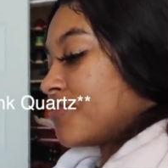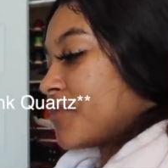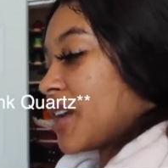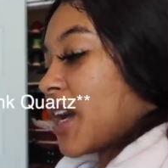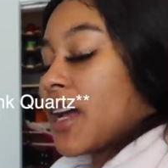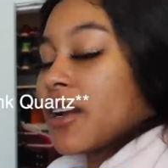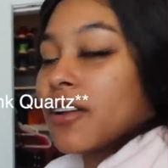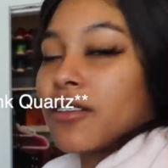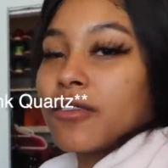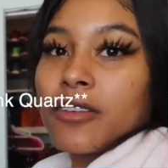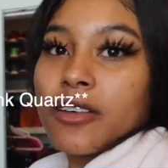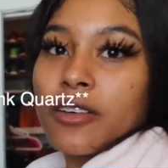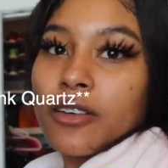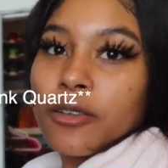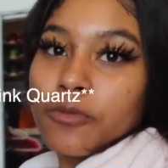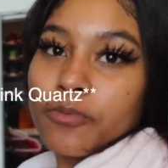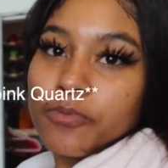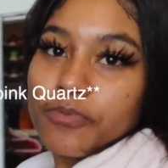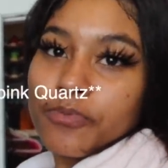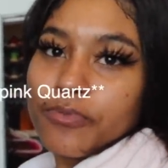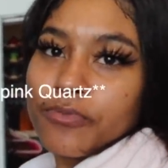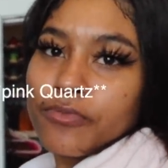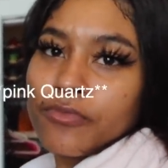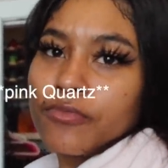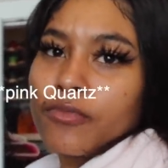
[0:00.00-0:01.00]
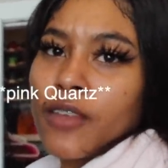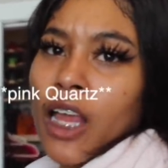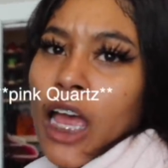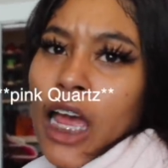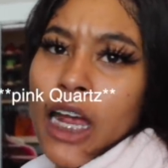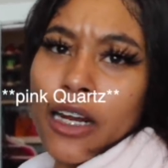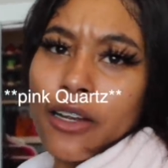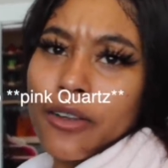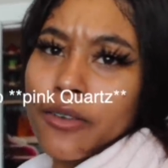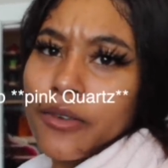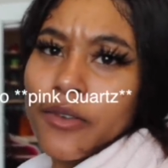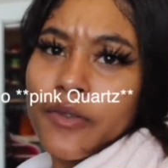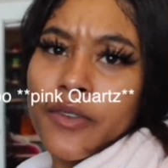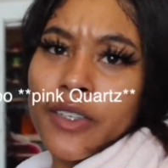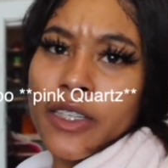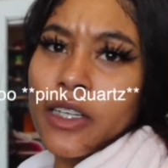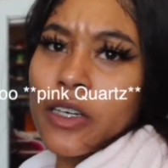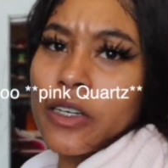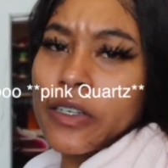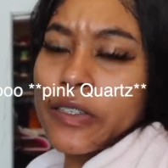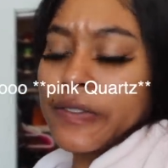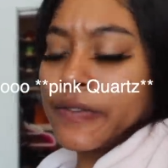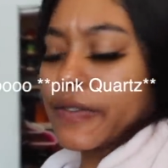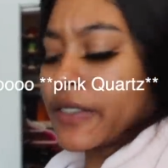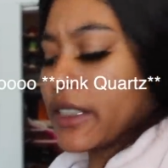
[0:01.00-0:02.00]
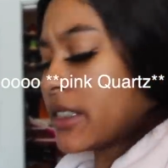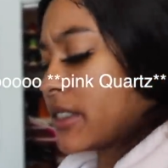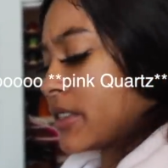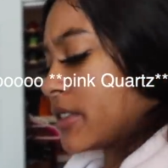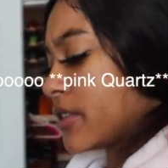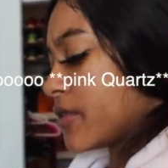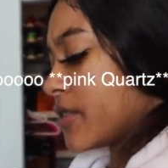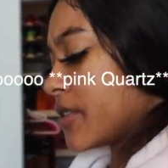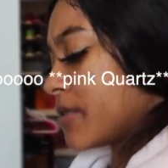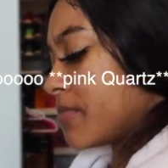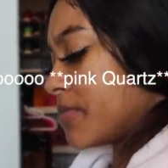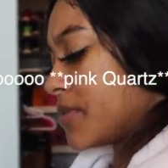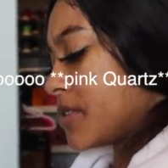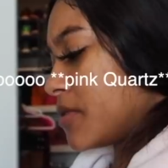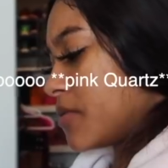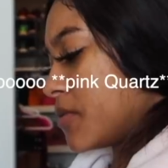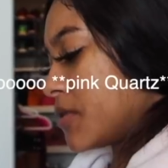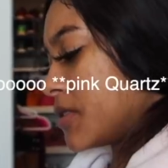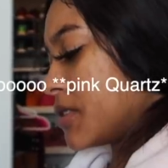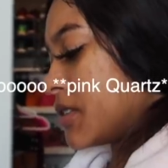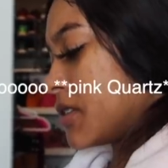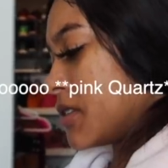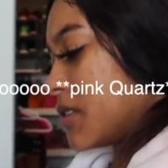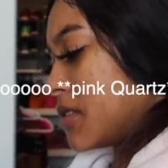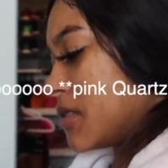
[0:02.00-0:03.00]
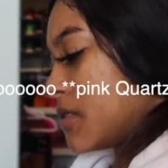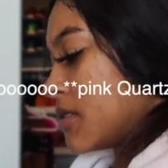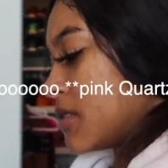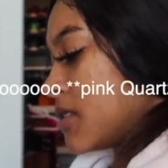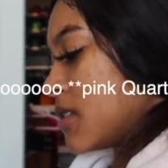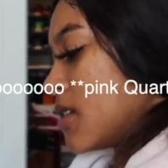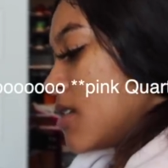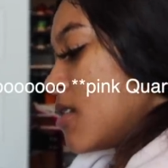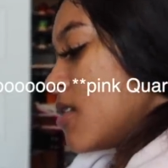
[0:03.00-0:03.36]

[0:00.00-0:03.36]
I don't know. I don't even know if these are the crimson ones.